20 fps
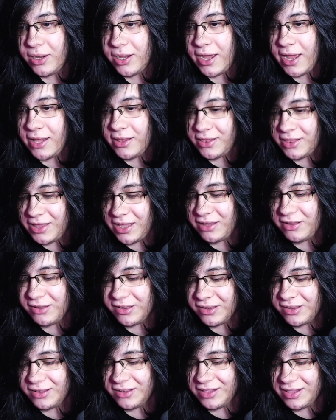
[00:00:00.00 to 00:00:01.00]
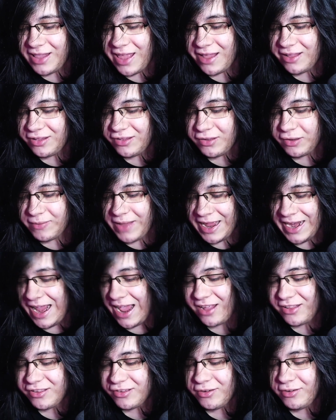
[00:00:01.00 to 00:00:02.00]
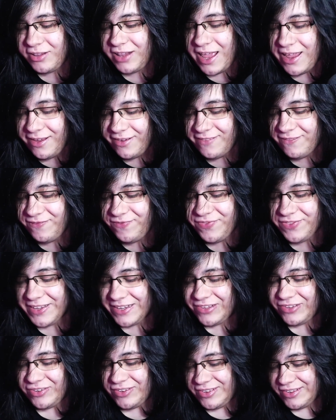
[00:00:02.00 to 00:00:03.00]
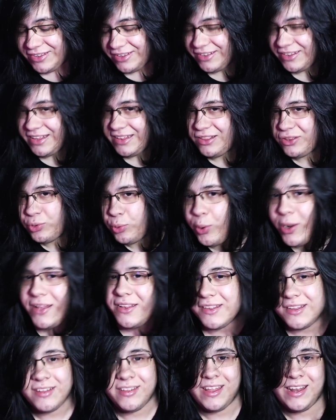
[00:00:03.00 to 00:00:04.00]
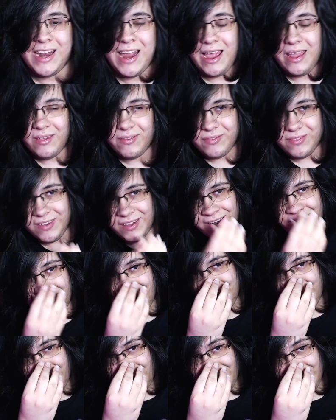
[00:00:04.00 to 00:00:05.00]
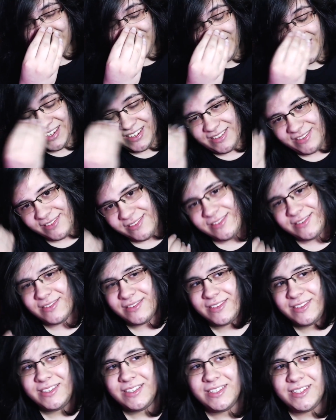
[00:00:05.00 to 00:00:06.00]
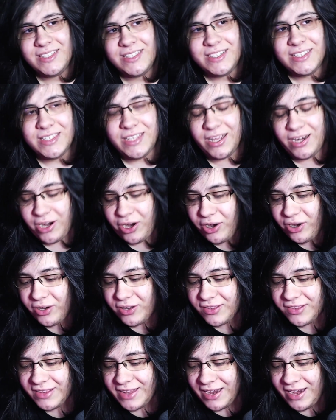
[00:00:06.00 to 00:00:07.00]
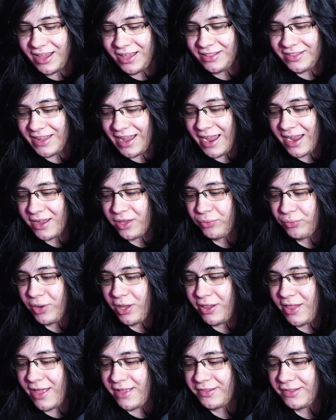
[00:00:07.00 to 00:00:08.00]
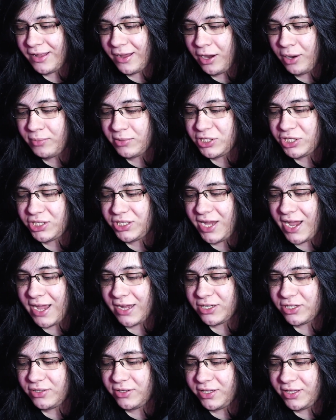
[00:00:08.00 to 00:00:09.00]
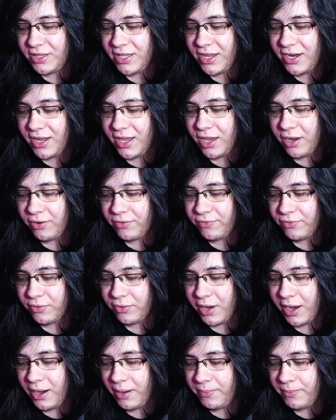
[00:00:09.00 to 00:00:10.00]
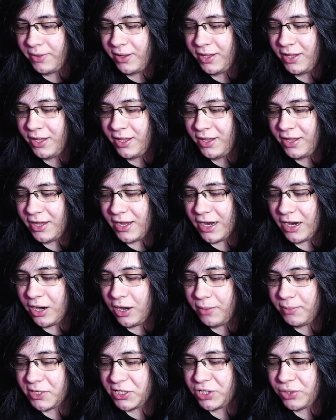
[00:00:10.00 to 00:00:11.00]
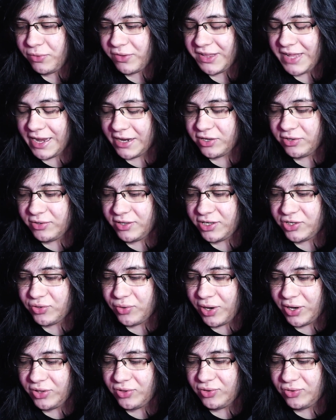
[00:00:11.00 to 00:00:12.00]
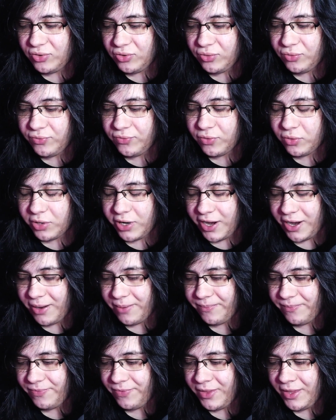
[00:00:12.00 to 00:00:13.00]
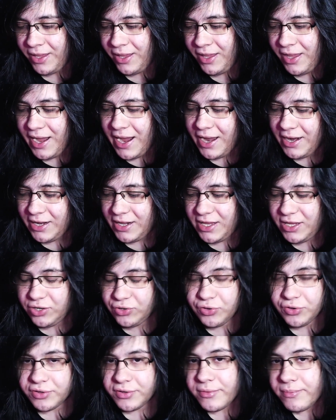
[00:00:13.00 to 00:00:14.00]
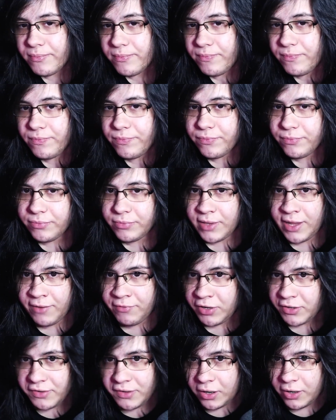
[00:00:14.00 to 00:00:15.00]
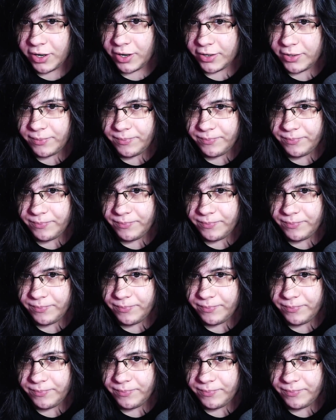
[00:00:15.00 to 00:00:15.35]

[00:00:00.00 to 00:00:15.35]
and this is like some an extra like just just a twist of the knife. You know, just oh, it hurts, and it's Aki realizing how much she actually did care for him, and how much he was actually trying to do for him, and he just never saw it.